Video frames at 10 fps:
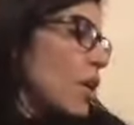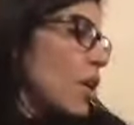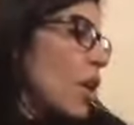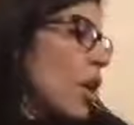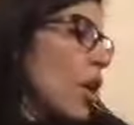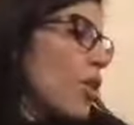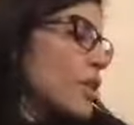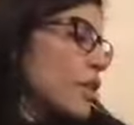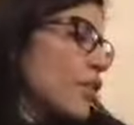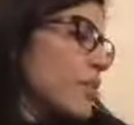all the
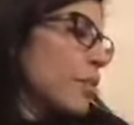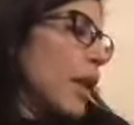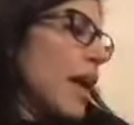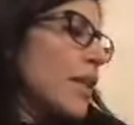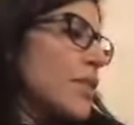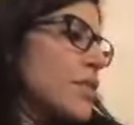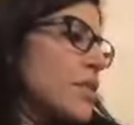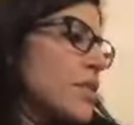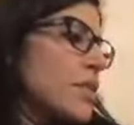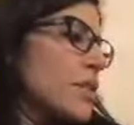different
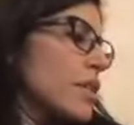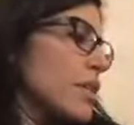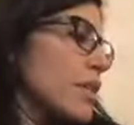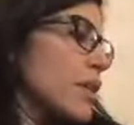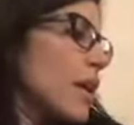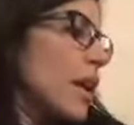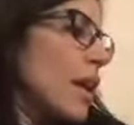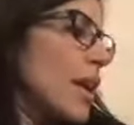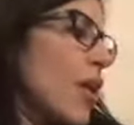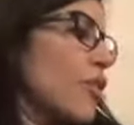blends
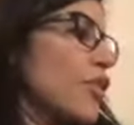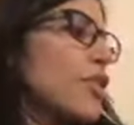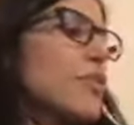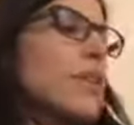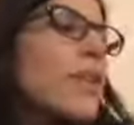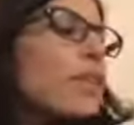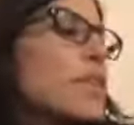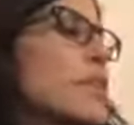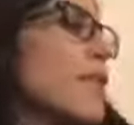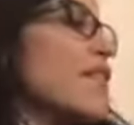and how they're used. And then
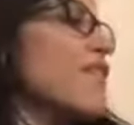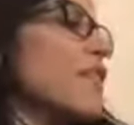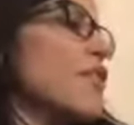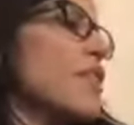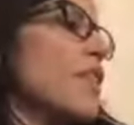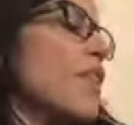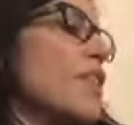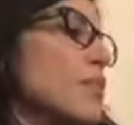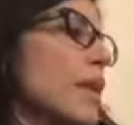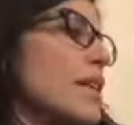this is my favorite thing that
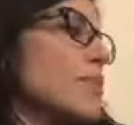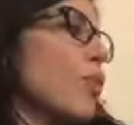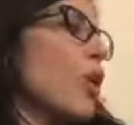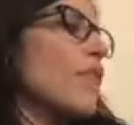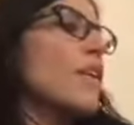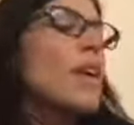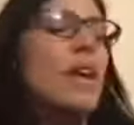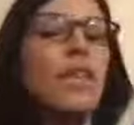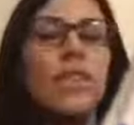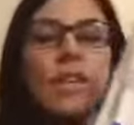this one has more of.
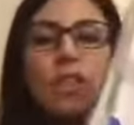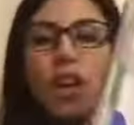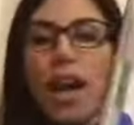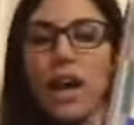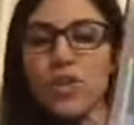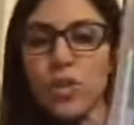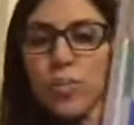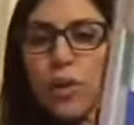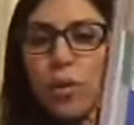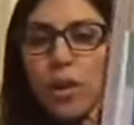These are actual
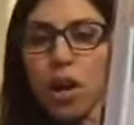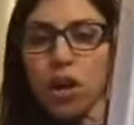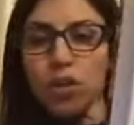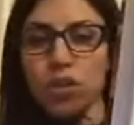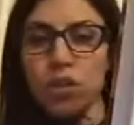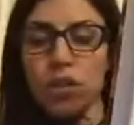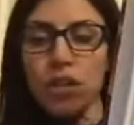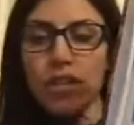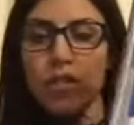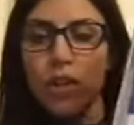protocols
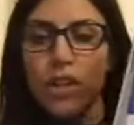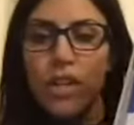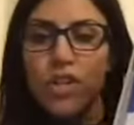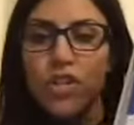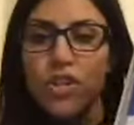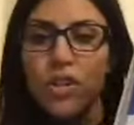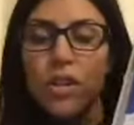for each